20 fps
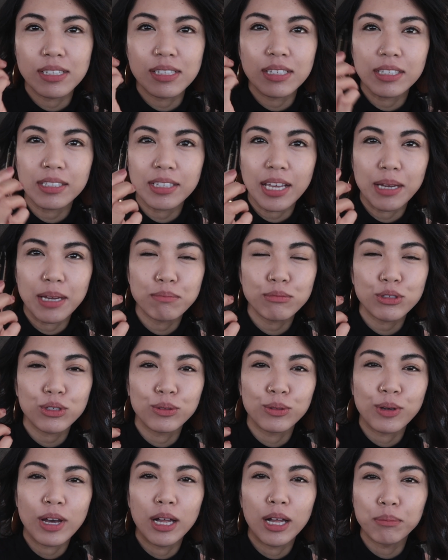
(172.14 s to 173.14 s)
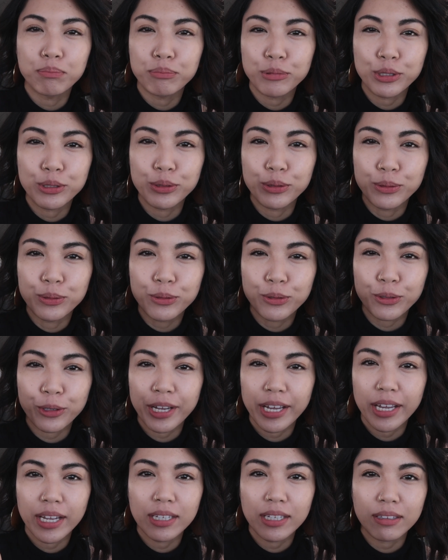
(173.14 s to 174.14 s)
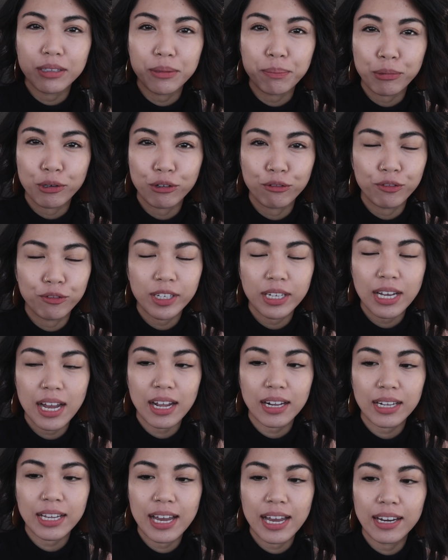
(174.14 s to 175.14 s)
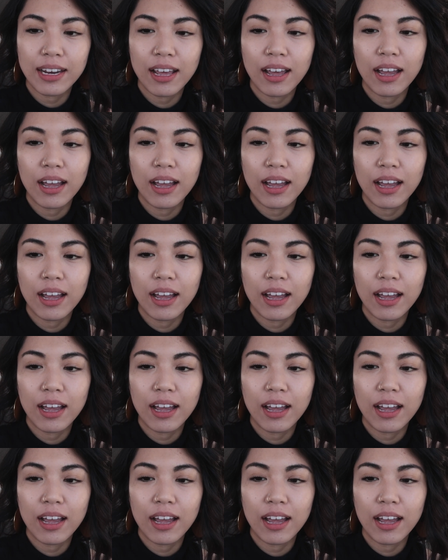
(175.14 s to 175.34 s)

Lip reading: of stamp to help you create the perfect cat